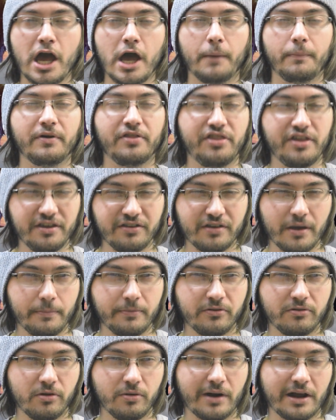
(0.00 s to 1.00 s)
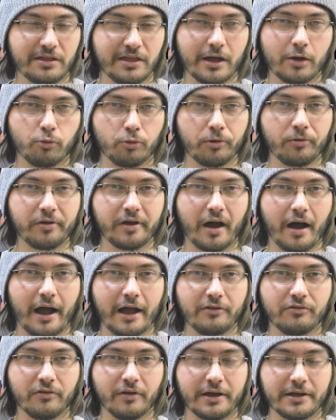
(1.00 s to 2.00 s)
But this episode, I think, really
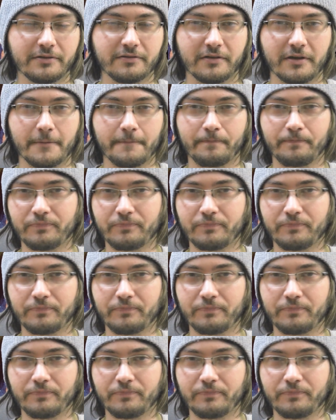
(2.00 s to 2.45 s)
highlights it.